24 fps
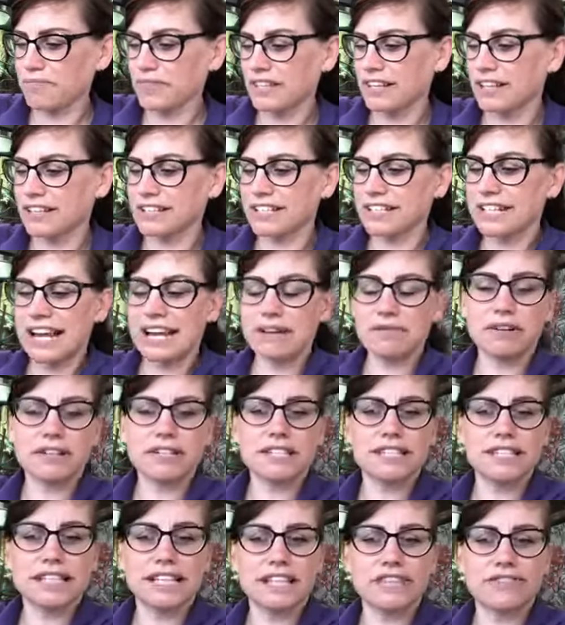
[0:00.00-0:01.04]
And did anyone
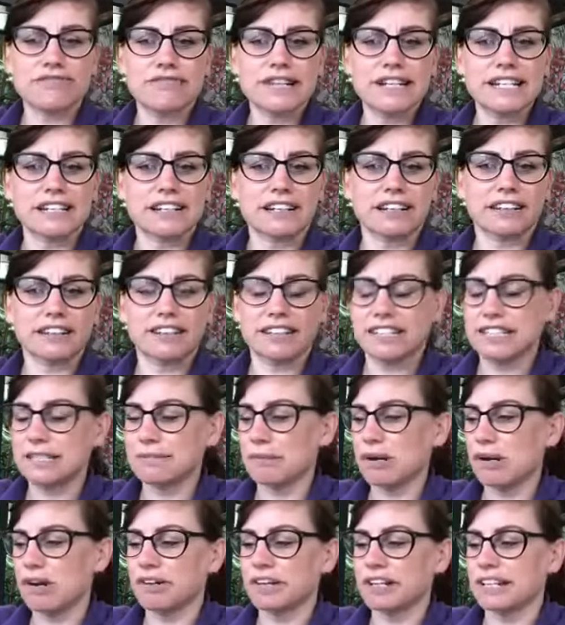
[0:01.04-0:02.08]
see the riddle this
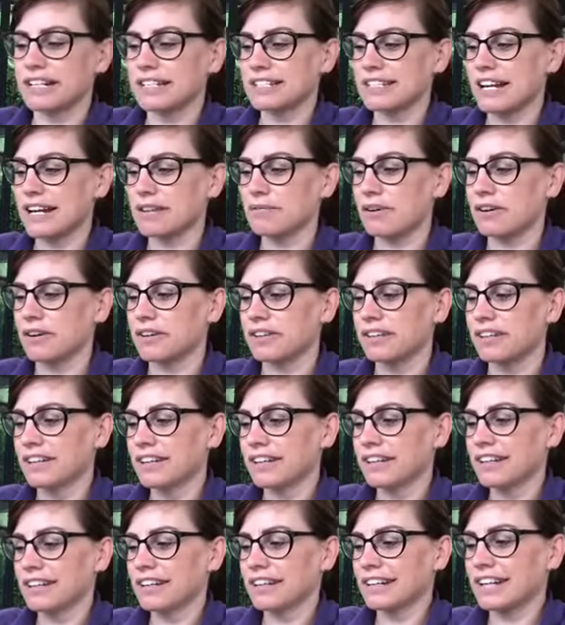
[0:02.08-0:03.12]
morning? Has anyone
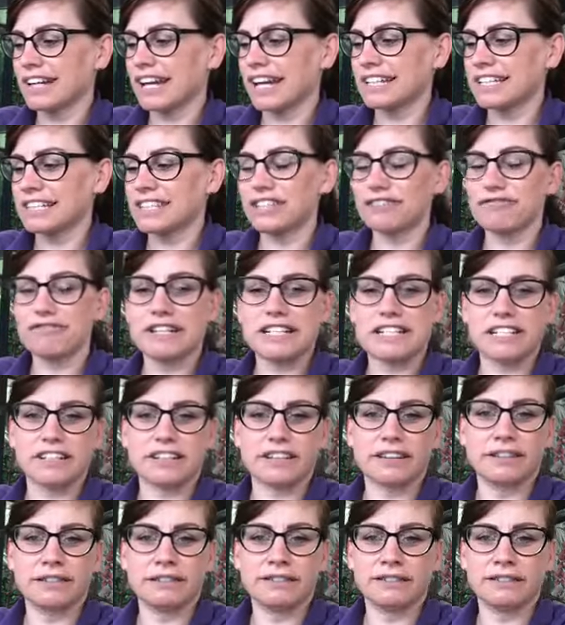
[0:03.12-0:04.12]
guessed the riddle?